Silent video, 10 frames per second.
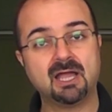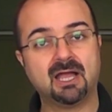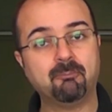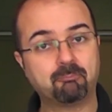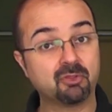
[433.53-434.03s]

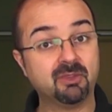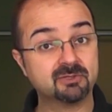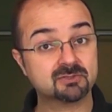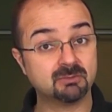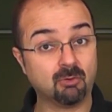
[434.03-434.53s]
and put them
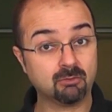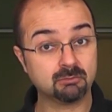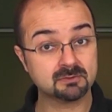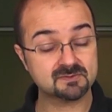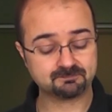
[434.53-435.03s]
into the
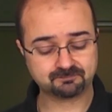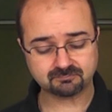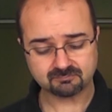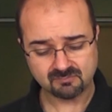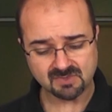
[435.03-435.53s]
molds,
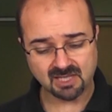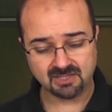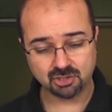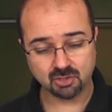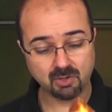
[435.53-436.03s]
and
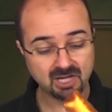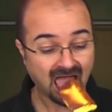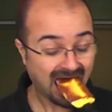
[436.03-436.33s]
the other one,